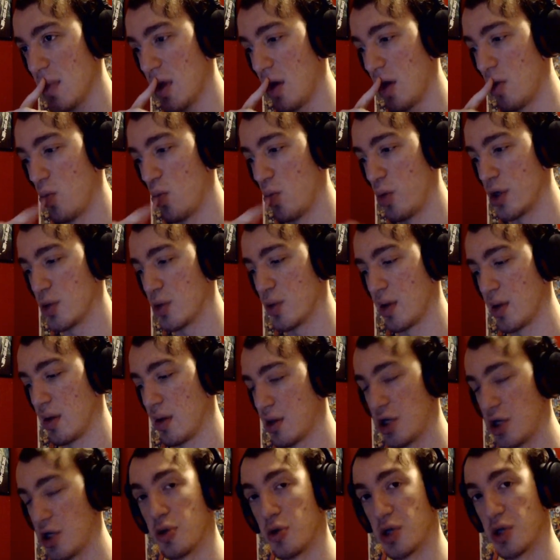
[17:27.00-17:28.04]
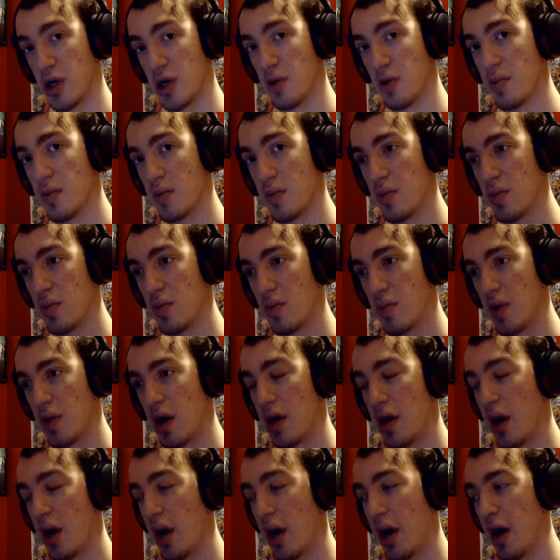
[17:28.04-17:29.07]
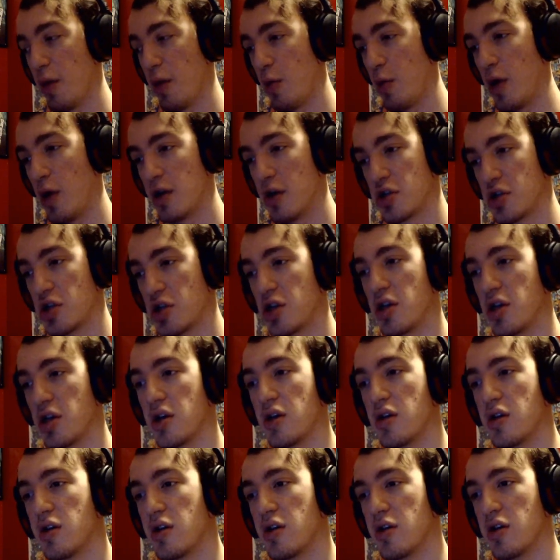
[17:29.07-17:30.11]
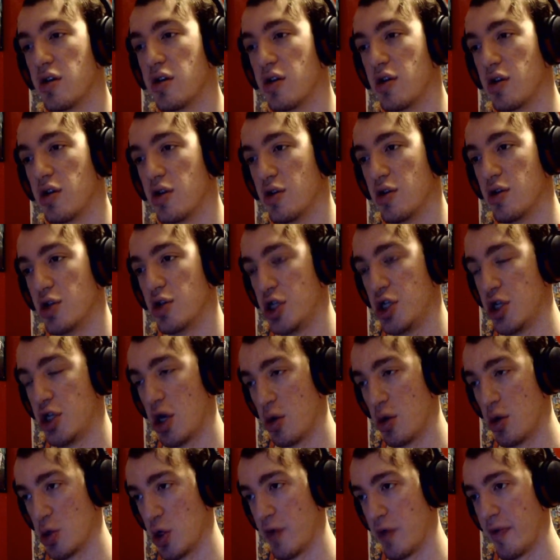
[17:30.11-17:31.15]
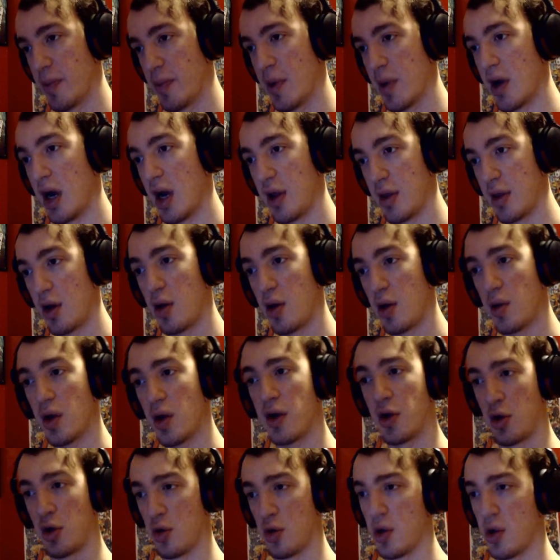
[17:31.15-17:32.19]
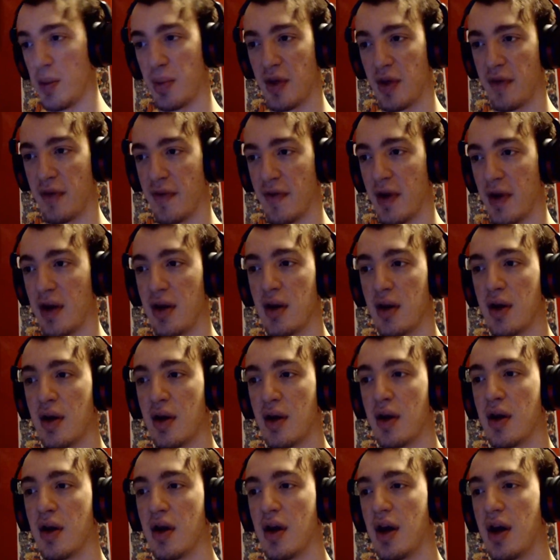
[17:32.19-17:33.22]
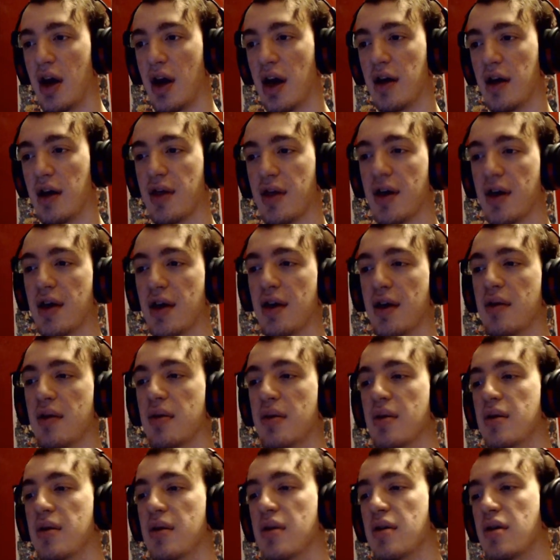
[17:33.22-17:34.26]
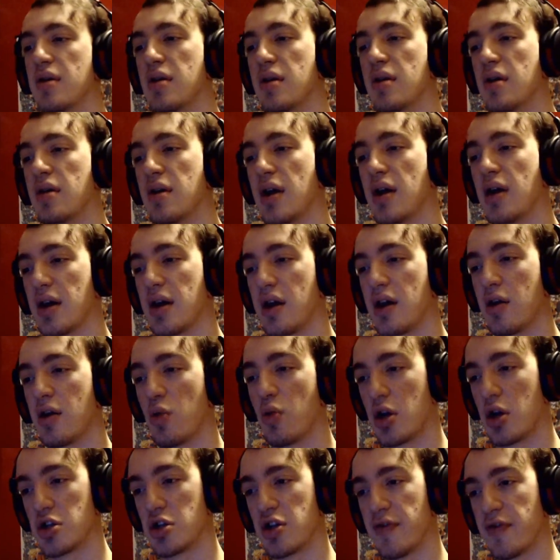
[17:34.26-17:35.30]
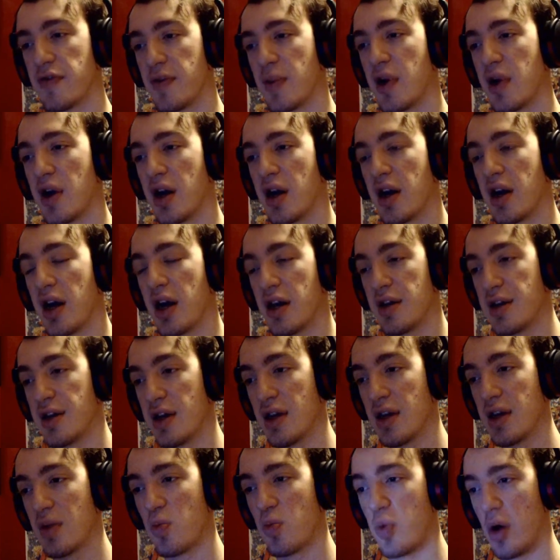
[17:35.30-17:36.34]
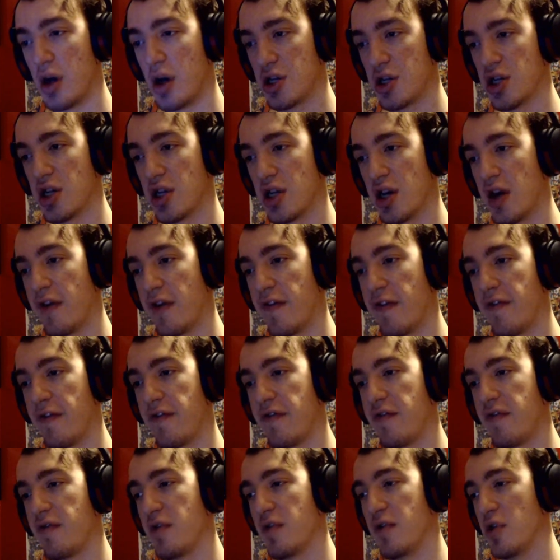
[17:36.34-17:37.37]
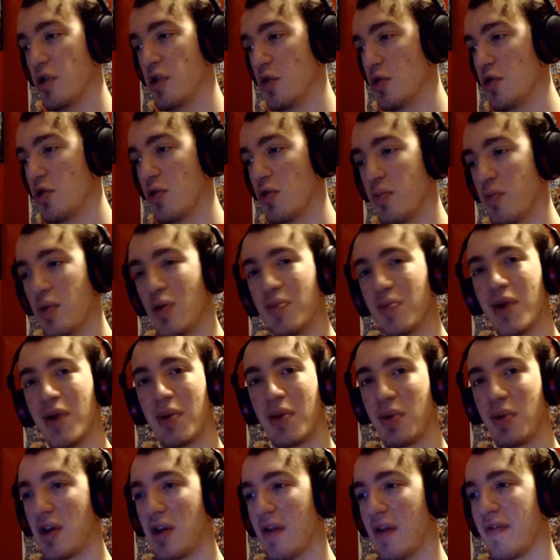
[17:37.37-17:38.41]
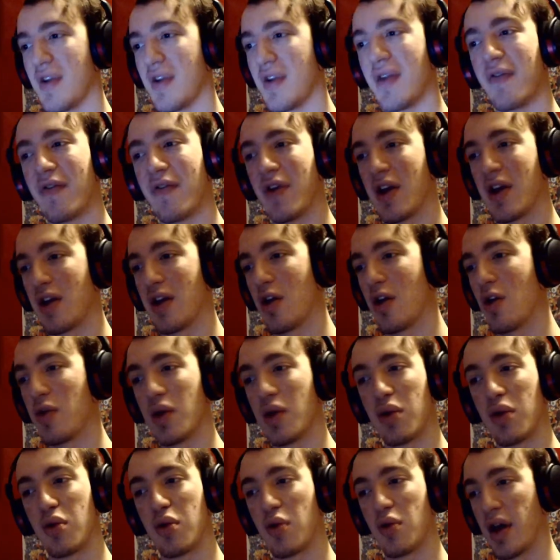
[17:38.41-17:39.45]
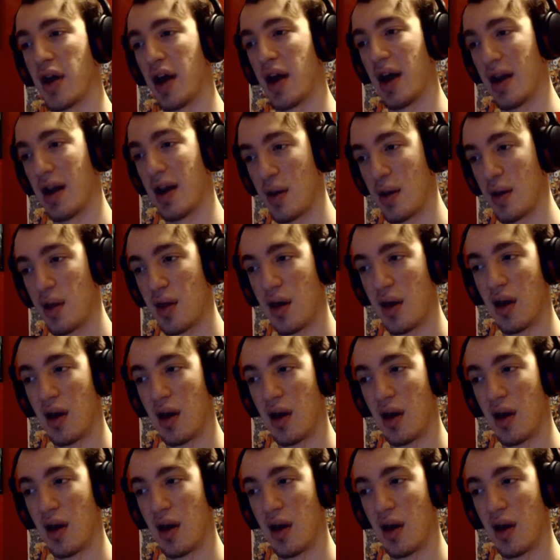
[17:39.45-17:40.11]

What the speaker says: which was JoJo, right? I watched JoJo from there. I saw a lot of clips of it, and then I kind of watched it from there, and I did watch enough YouTube poop type of stuff and everything, and all these sort of edits,